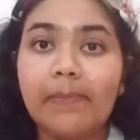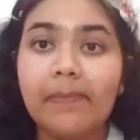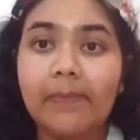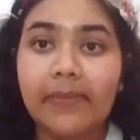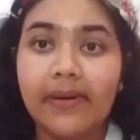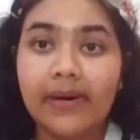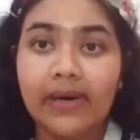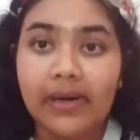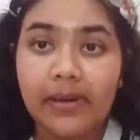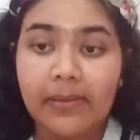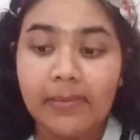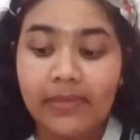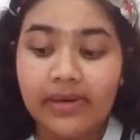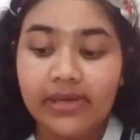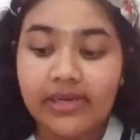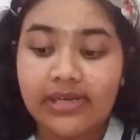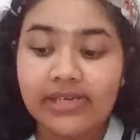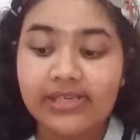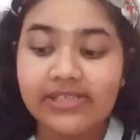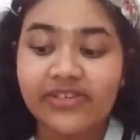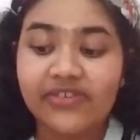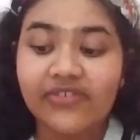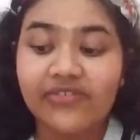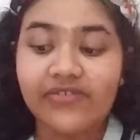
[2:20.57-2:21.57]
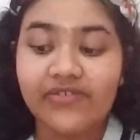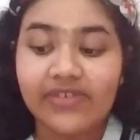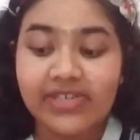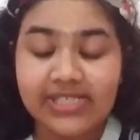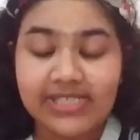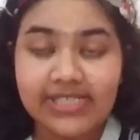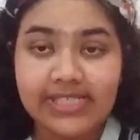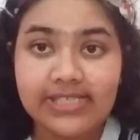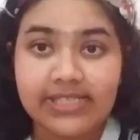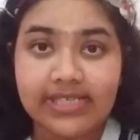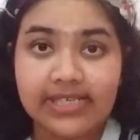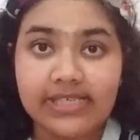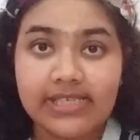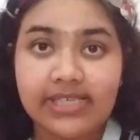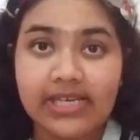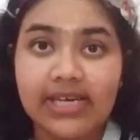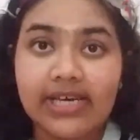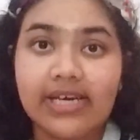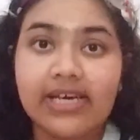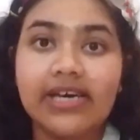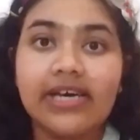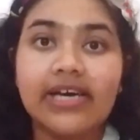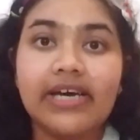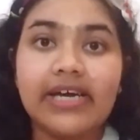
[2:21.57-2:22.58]
permanent resident
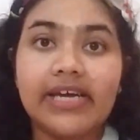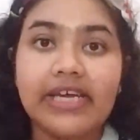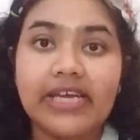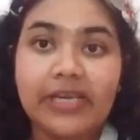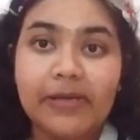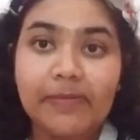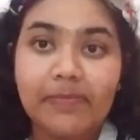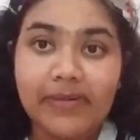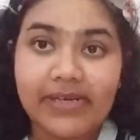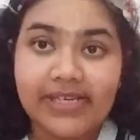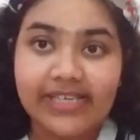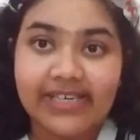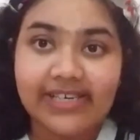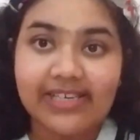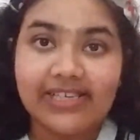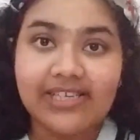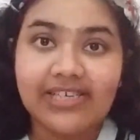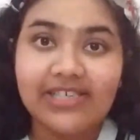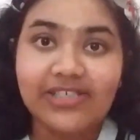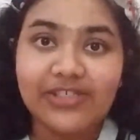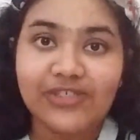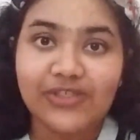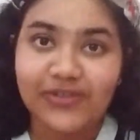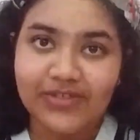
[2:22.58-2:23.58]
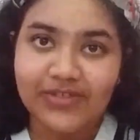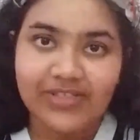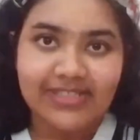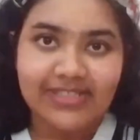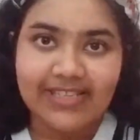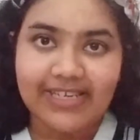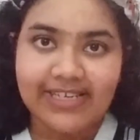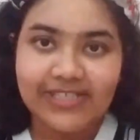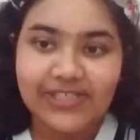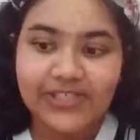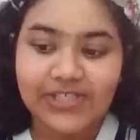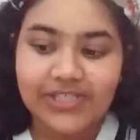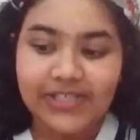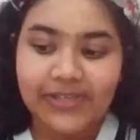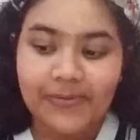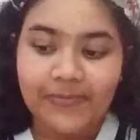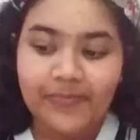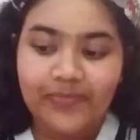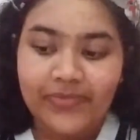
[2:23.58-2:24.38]
in a particular jurisdiction.